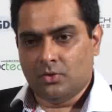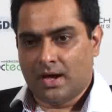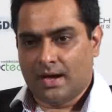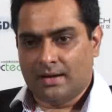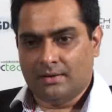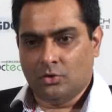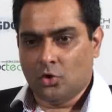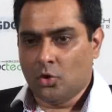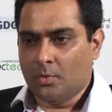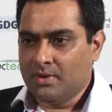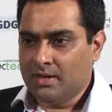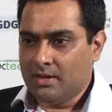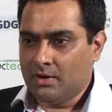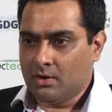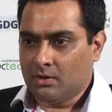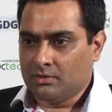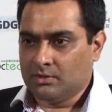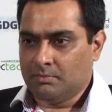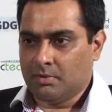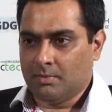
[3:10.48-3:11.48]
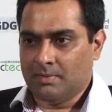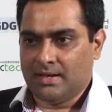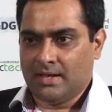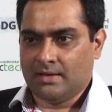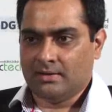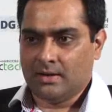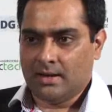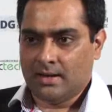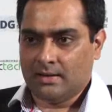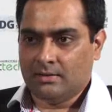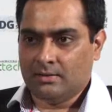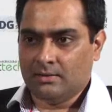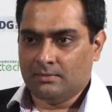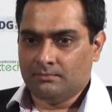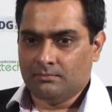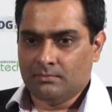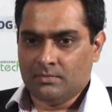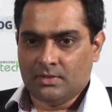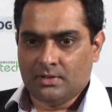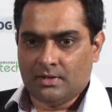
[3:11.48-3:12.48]
you had nobody on the public internet,
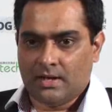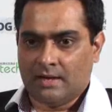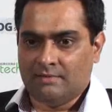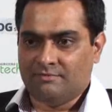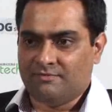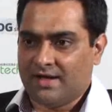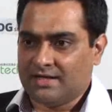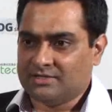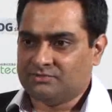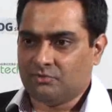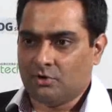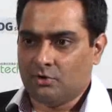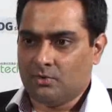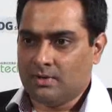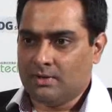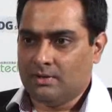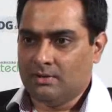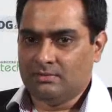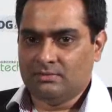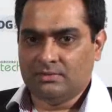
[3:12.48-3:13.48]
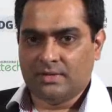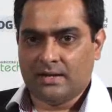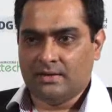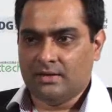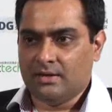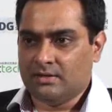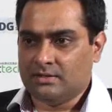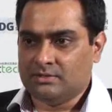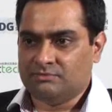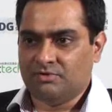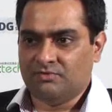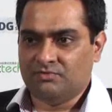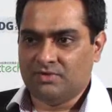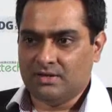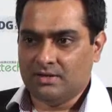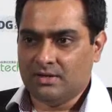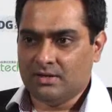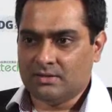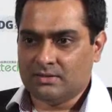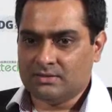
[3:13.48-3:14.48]
and fast forward 10 years,
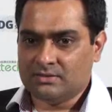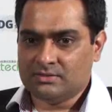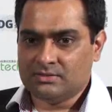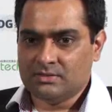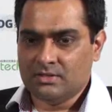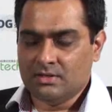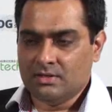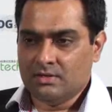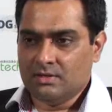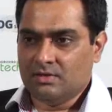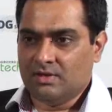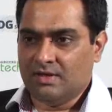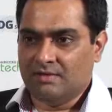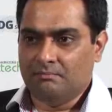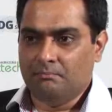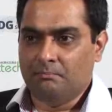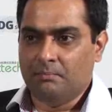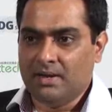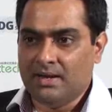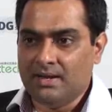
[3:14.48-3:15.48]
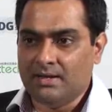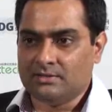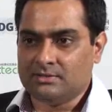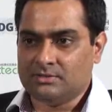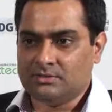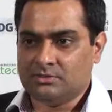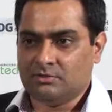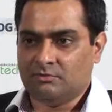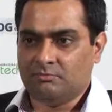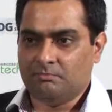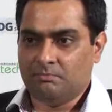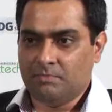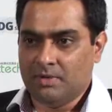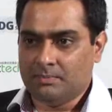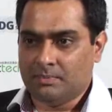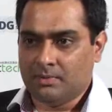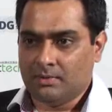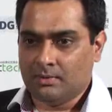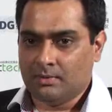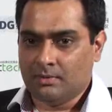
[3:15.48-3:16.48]
15 years, you have billions of
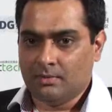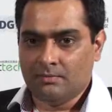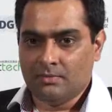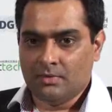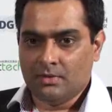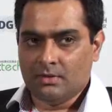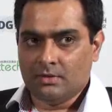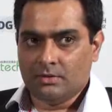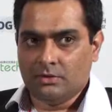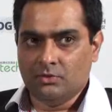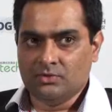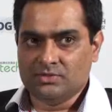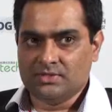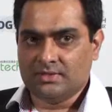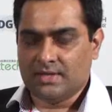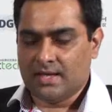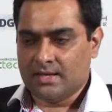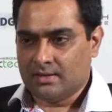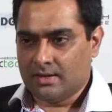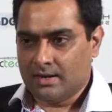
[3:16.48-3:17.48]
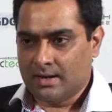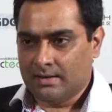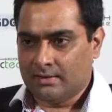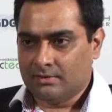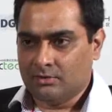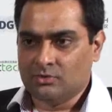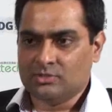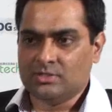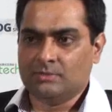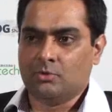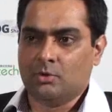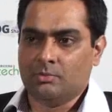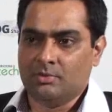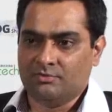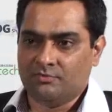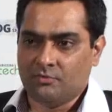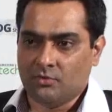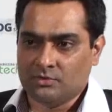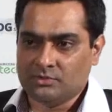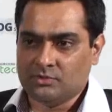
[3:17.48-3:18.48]
people using the internet, using
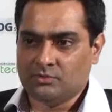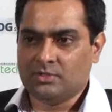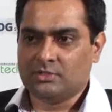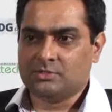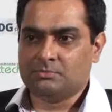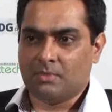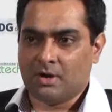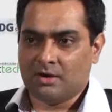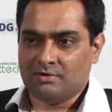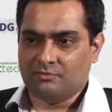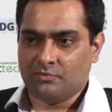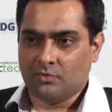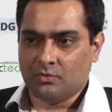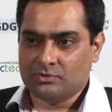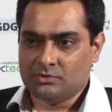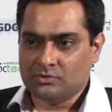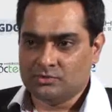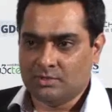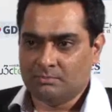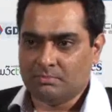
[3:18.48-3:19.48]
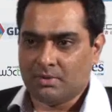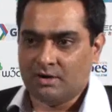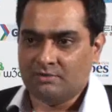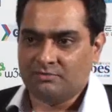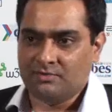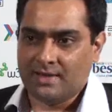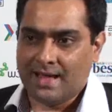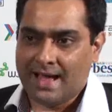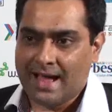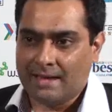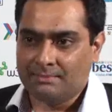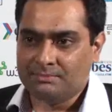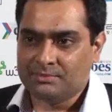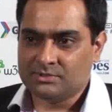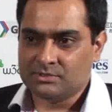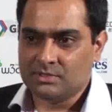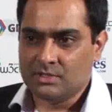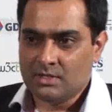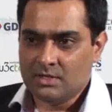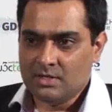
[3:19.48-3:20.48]
mobile phones, using smartphones, using powerful
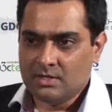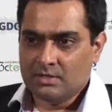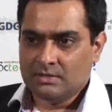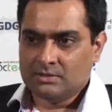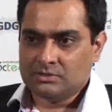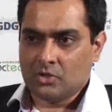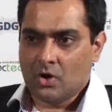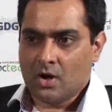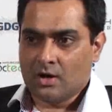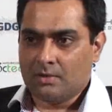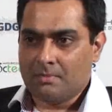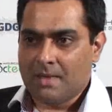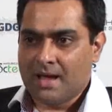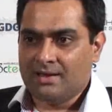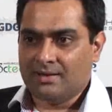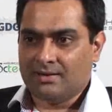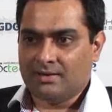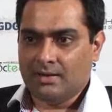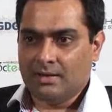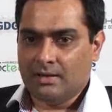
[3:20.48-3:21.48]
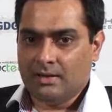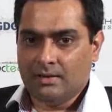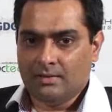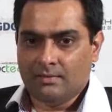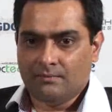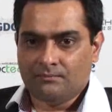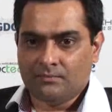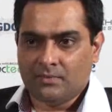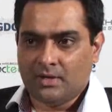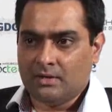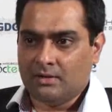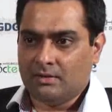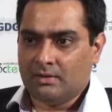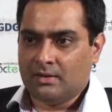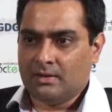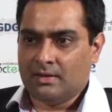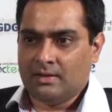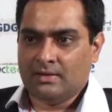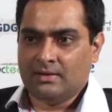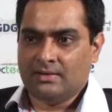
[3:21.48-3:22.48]
apps. So automatically, in
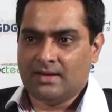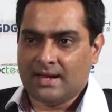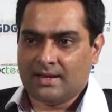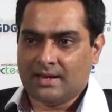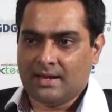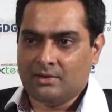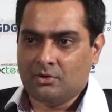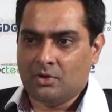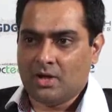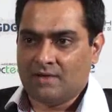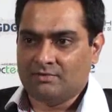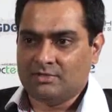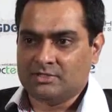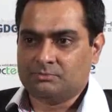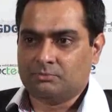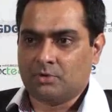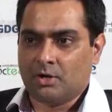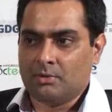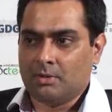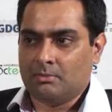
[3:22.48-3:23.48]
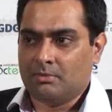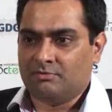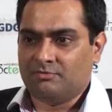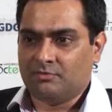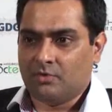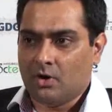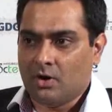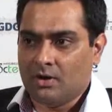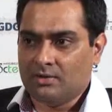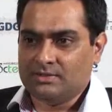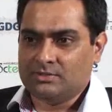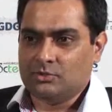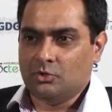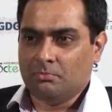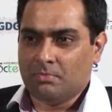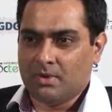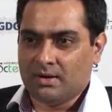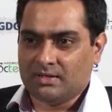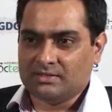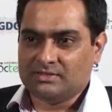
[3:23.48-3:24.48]
a decade, you have this problem of all this
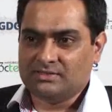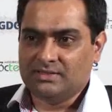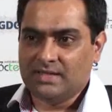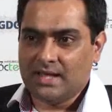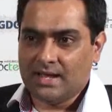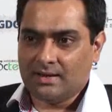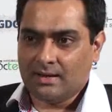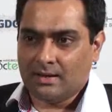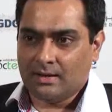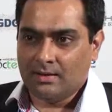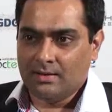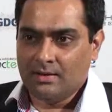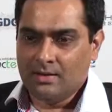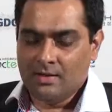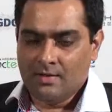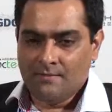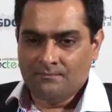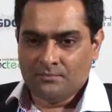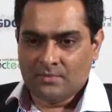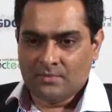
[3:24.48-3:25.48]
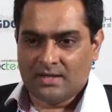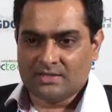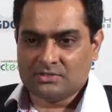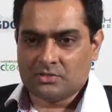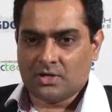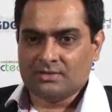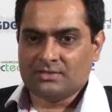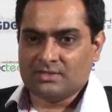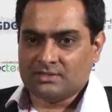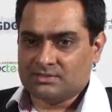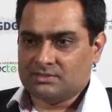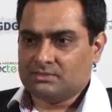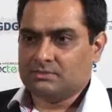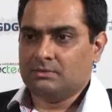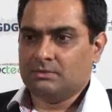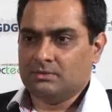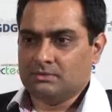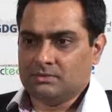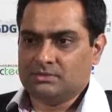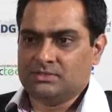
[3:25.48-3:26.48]
humongous data, and it's not
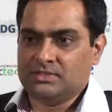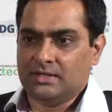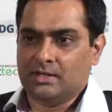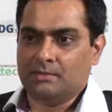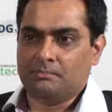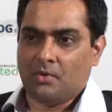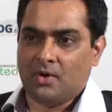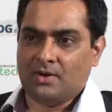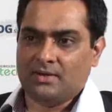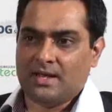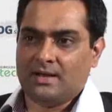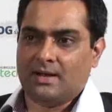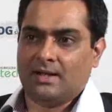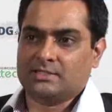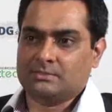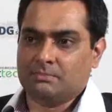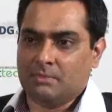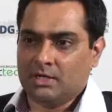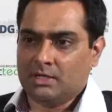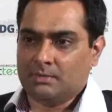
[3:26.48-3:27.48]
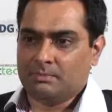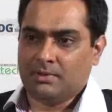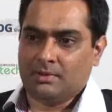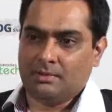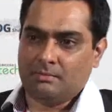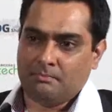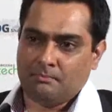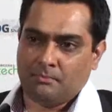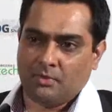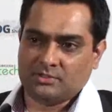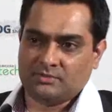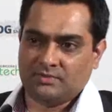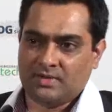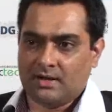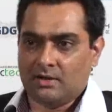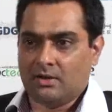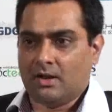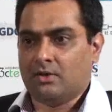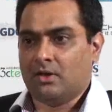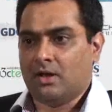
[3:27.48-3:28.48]
just single point data; it's multiple points of
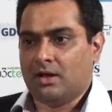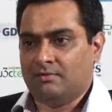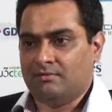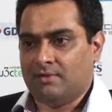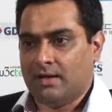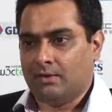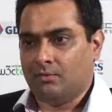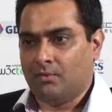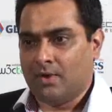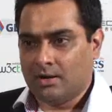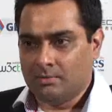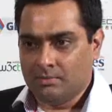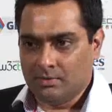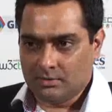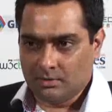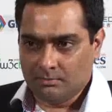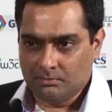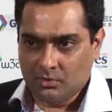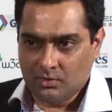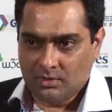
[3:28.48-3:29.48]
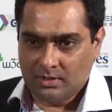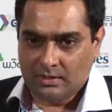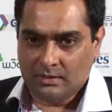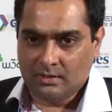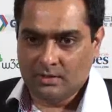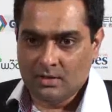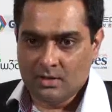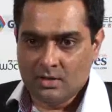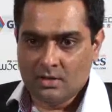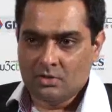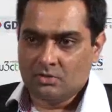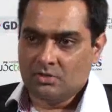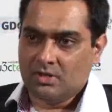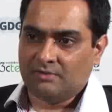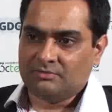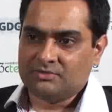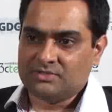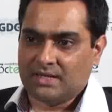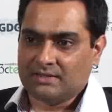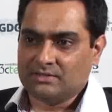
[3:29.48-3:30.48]
data. Now you have like wearable computing,
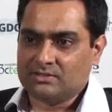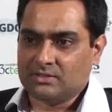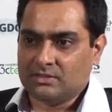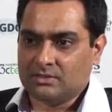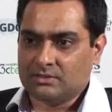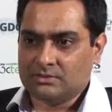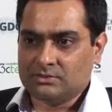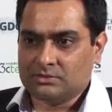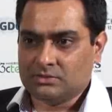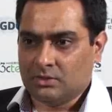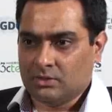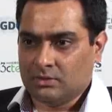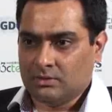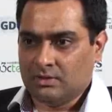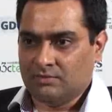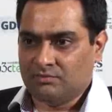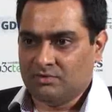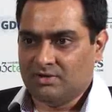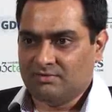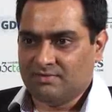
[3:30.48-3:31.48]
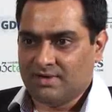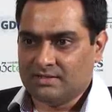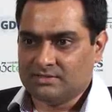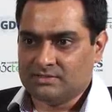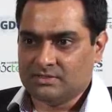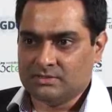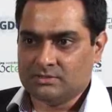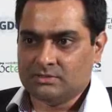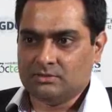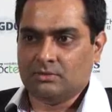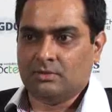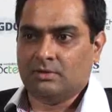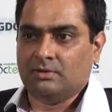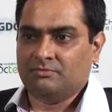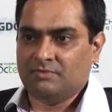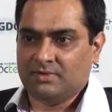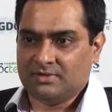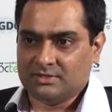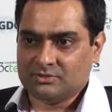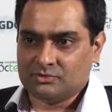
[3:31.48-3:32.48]
you have sensors on different devices,
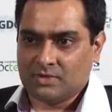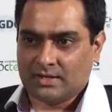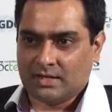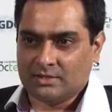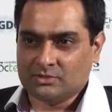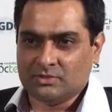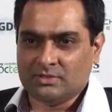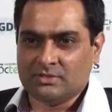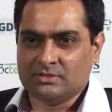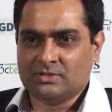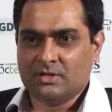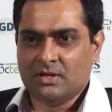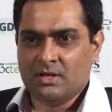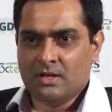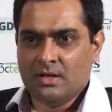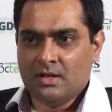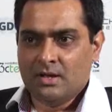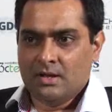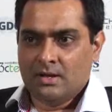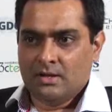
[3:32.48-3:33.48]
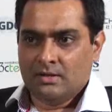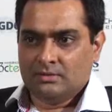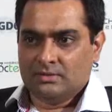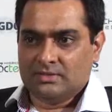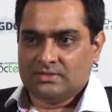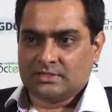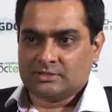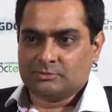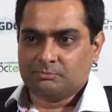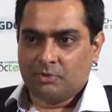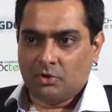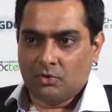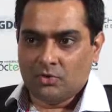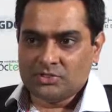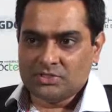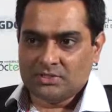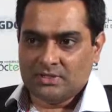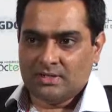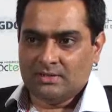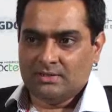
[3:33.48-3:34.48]
fitness tracking. So there's this
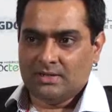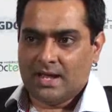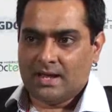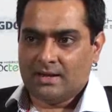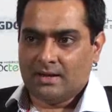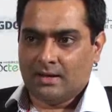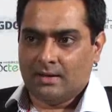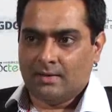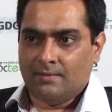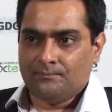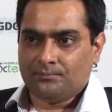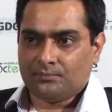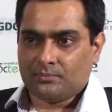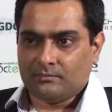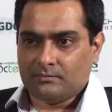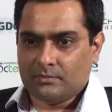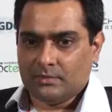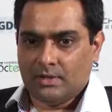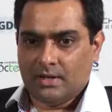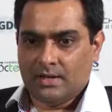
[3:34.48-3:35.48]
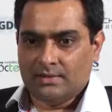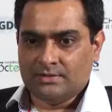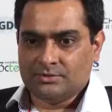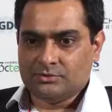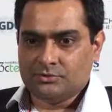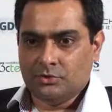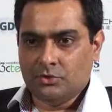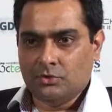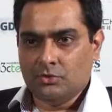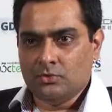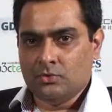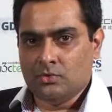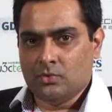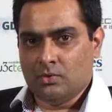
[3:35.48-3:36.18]
explosion in data in this